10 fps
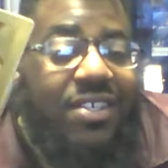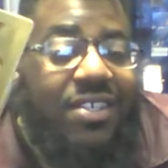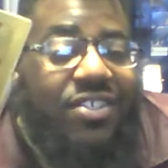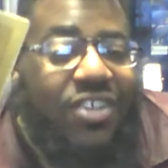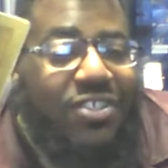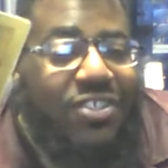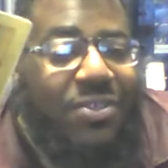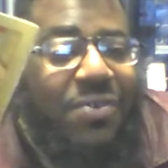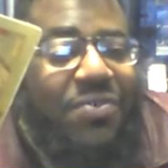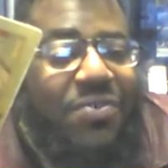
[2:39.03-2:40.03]
It's
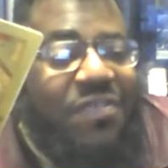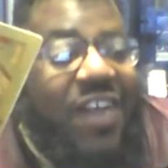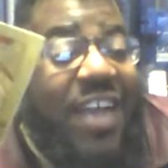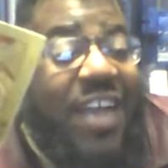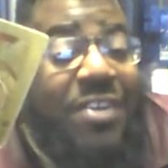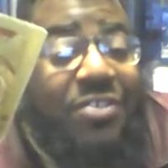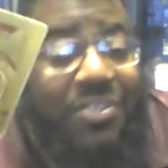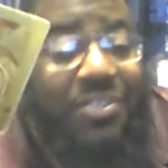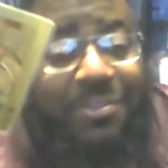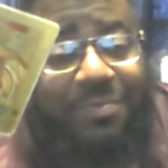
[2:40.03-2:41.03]
also divine energy
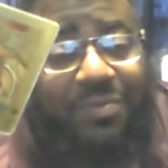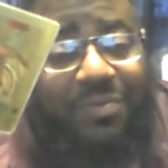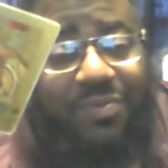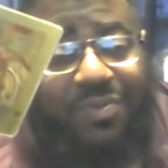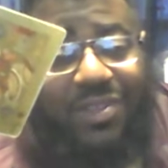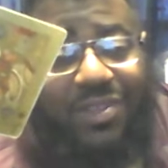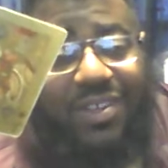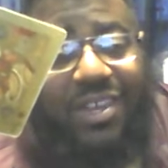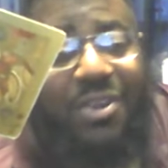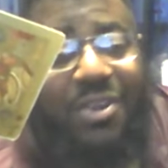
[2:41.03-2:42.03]

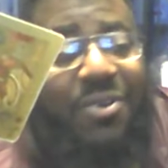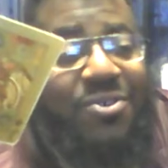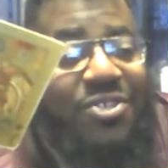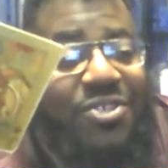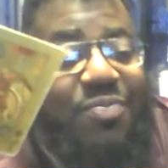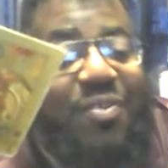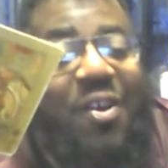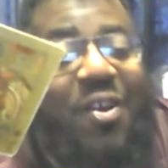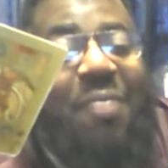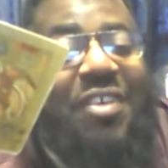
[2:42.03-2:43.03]
or super
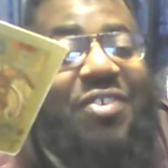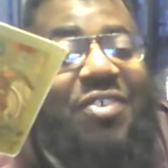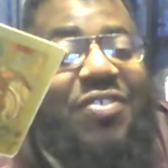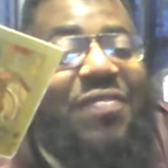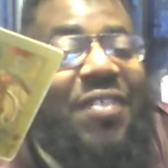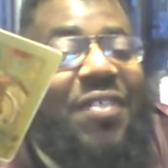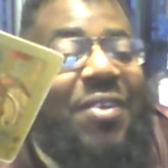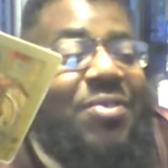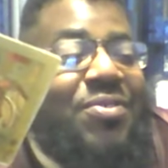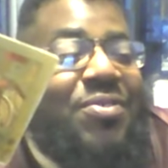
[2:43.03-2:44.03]
karmic energy for
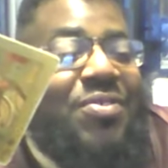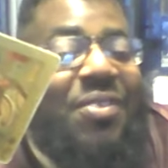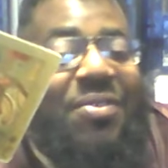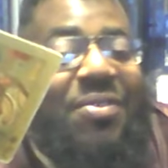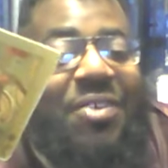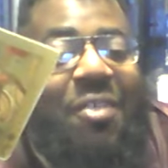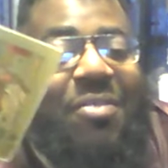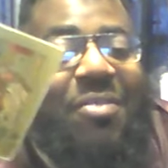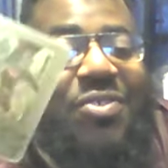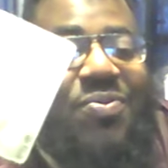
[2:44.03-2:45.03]
those, you know,
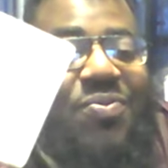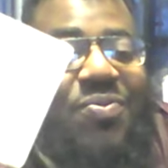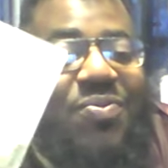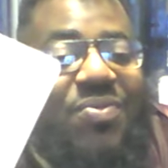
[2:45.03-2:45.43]
karmics who,